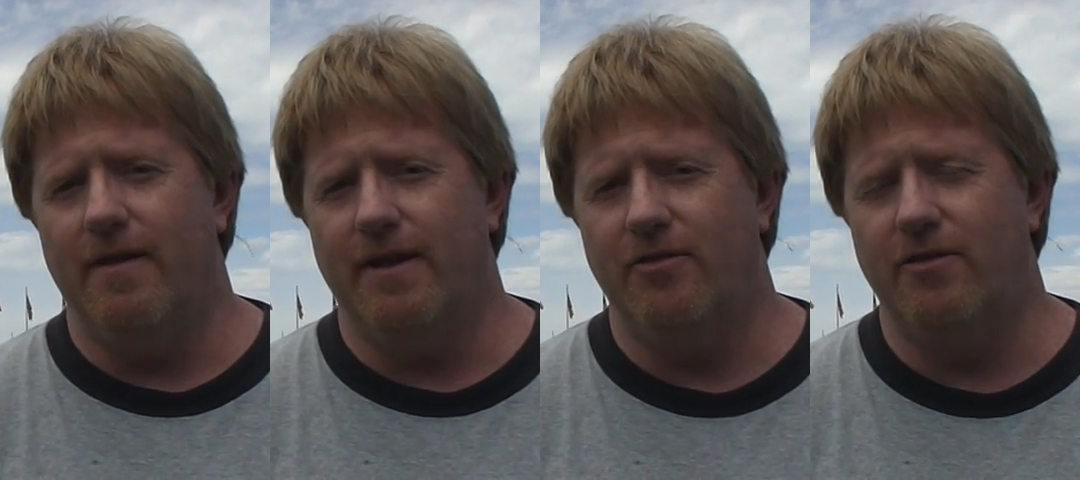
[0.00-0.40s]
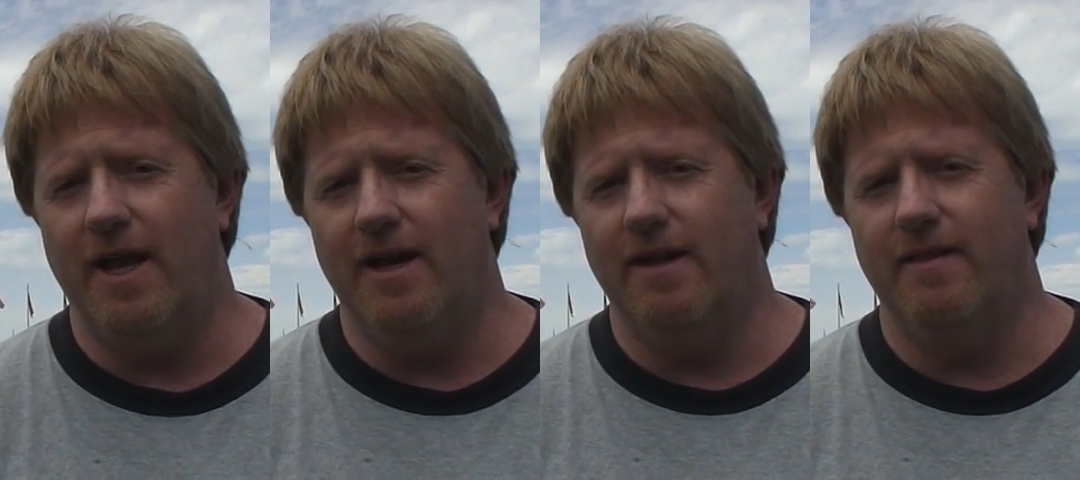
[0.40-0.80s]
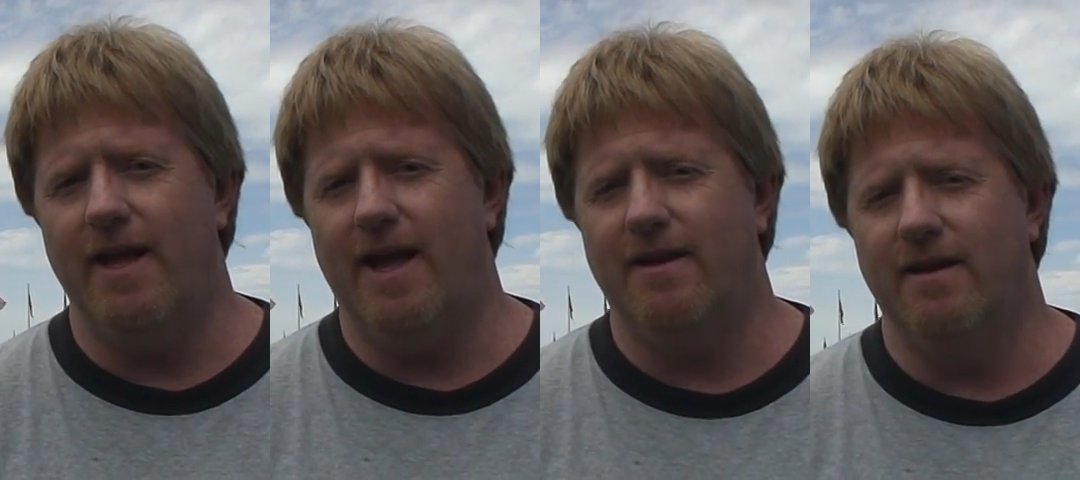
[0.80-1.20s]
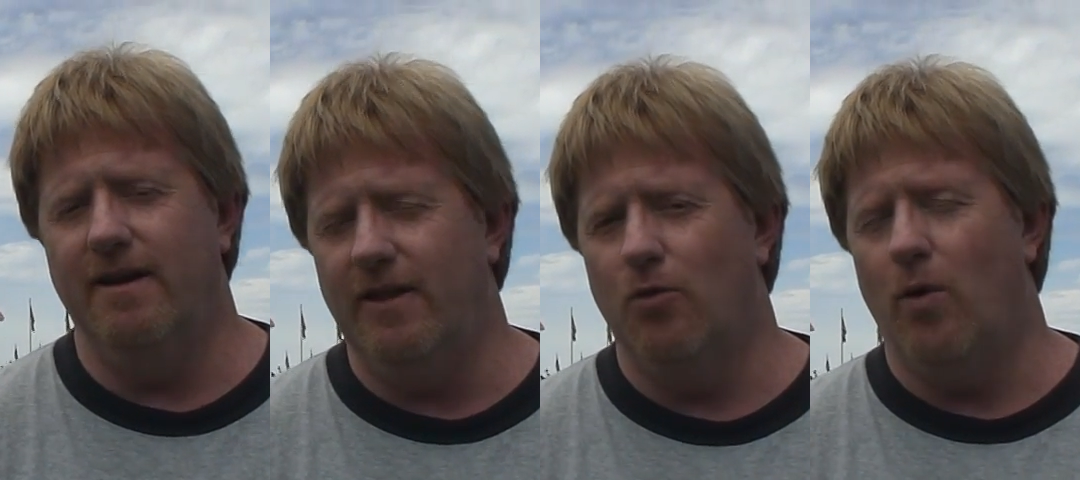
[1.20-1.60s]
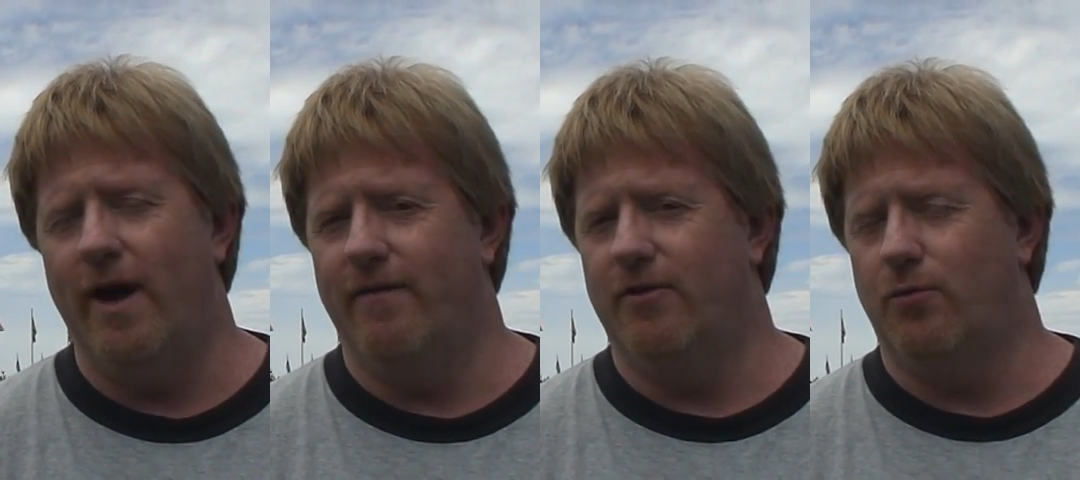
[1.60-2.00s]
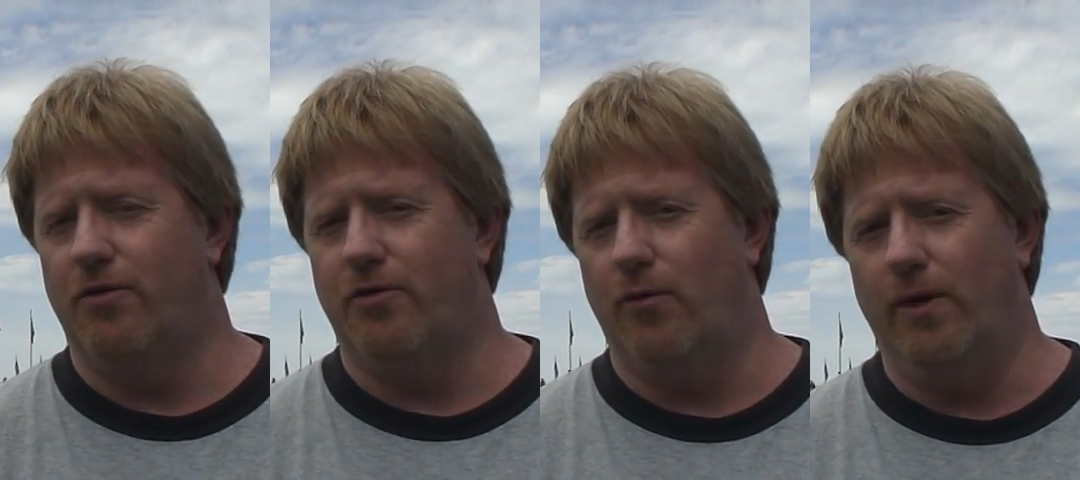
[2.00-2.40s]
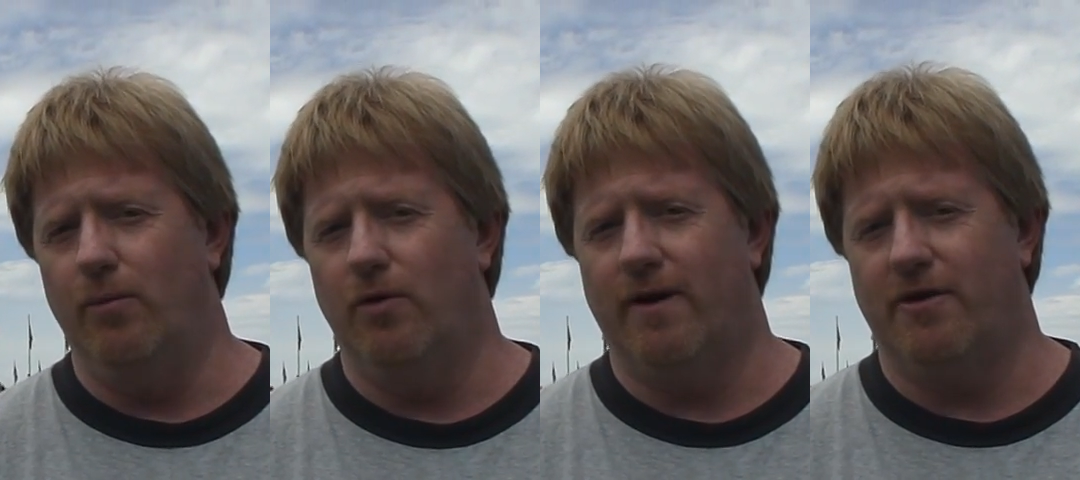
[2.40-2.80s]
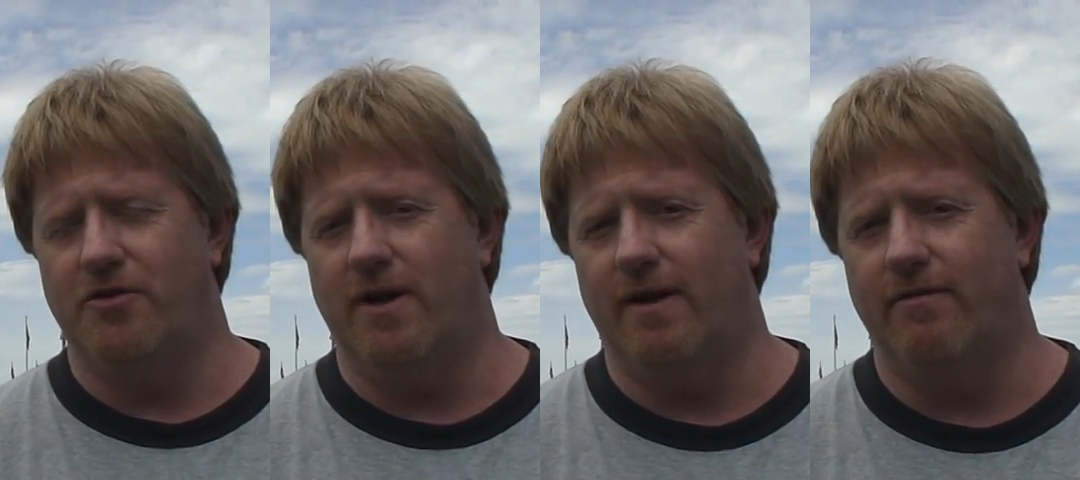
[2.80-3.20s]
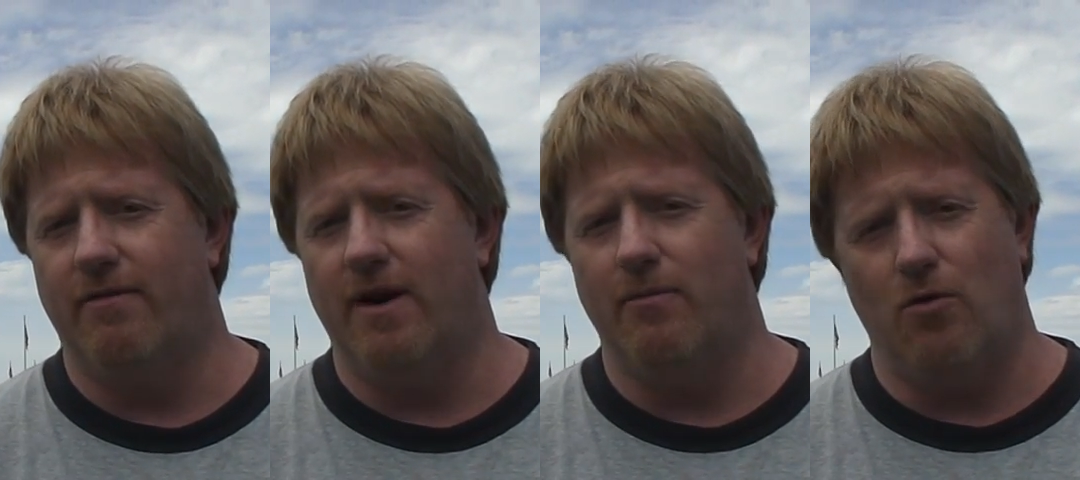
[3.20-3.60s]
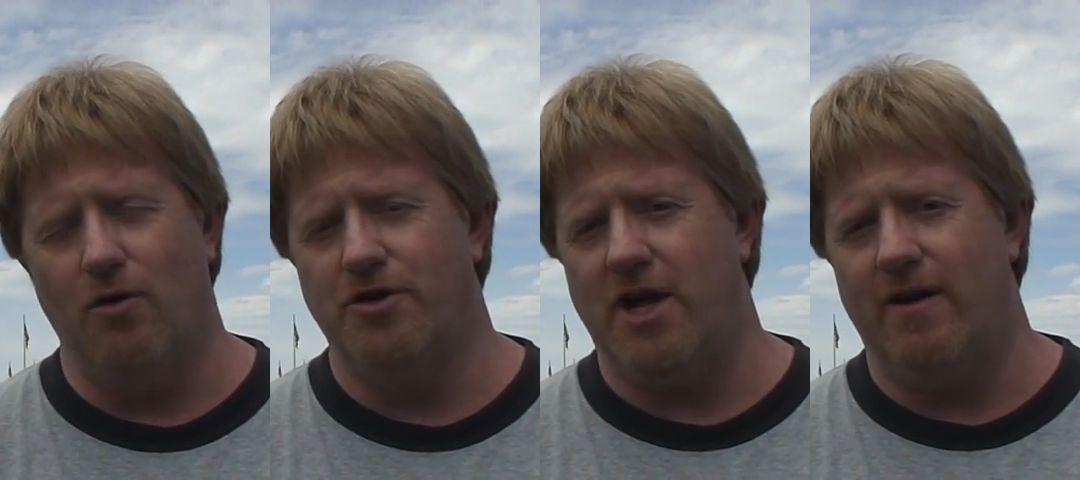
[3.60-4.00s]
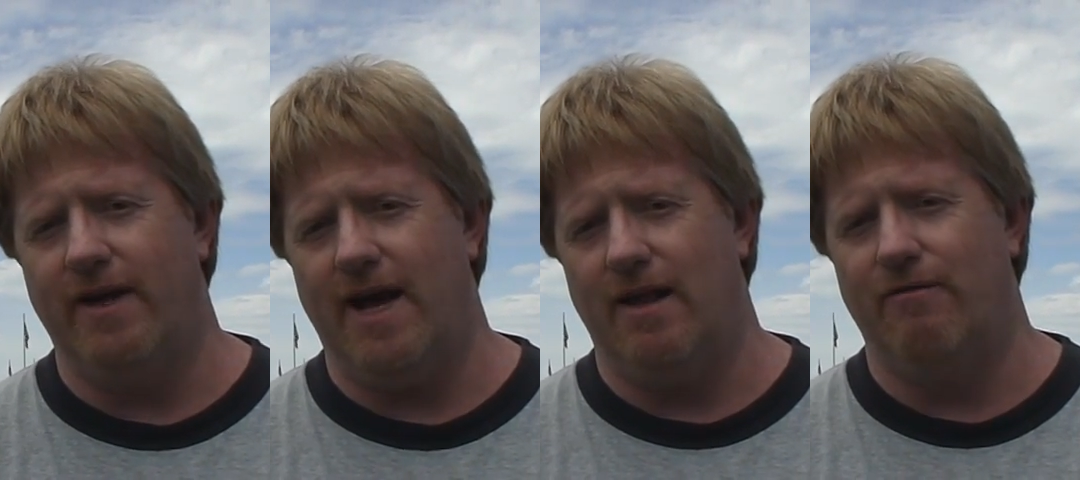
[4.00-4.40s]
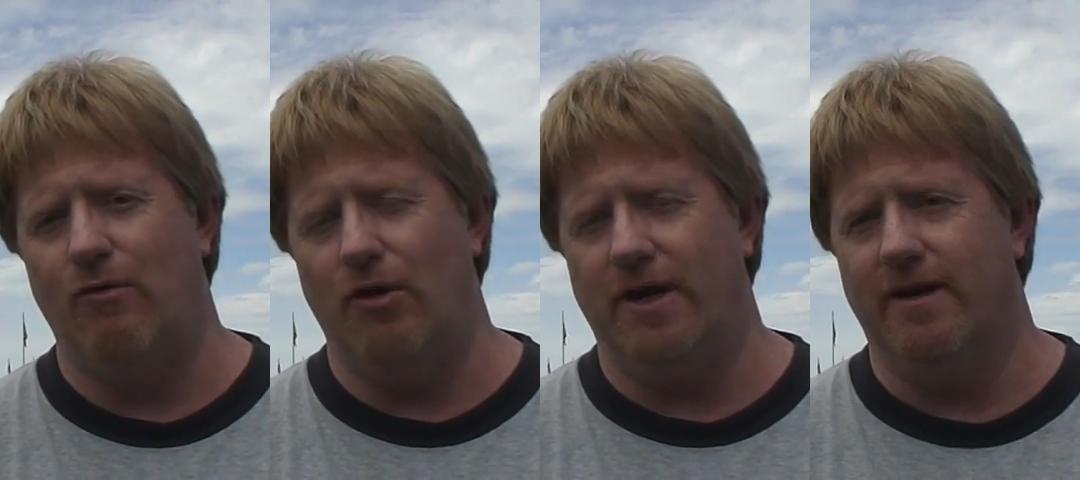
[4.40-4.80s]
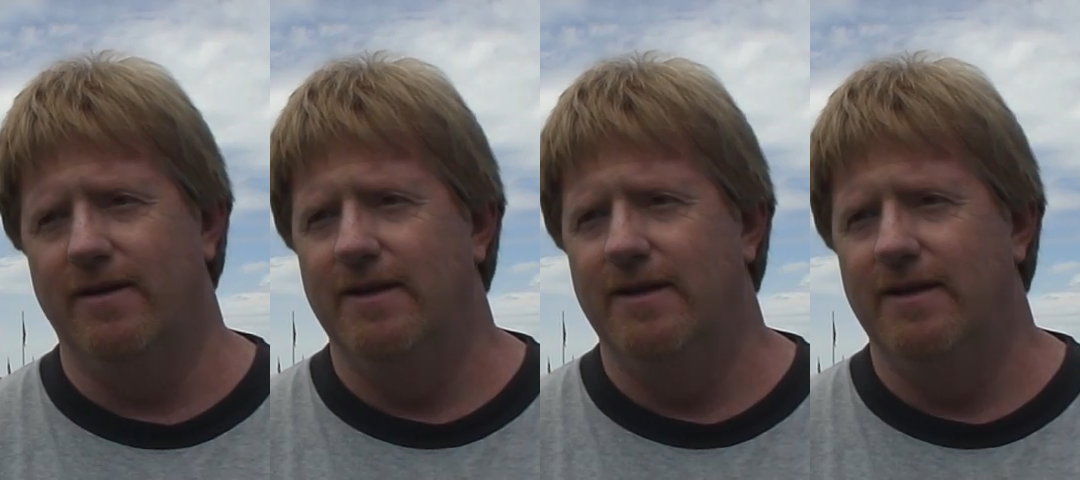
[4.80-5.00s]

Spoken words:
that stated that neither one of us were to remove our son from Orange County, California.